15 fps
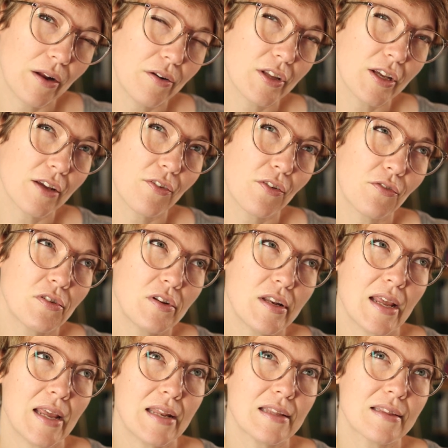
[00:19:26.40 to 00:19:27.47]
think I've ever
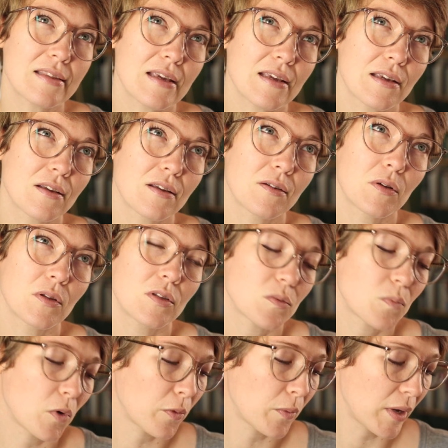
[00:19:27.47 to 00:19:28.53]
knit anything
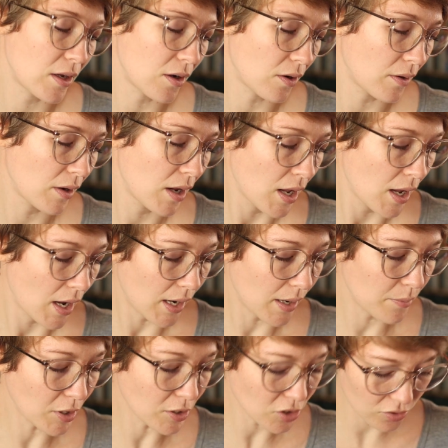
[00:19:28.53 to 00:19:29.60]
sport weight yarn, and
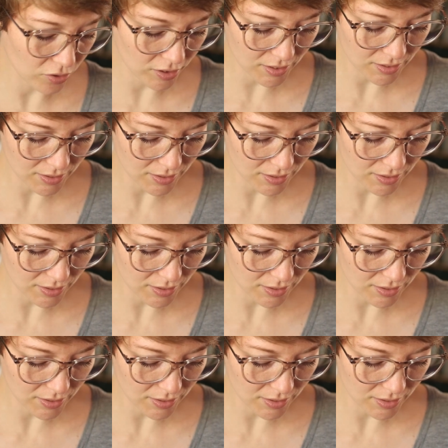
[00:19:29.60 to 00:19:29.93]
I'm not sure this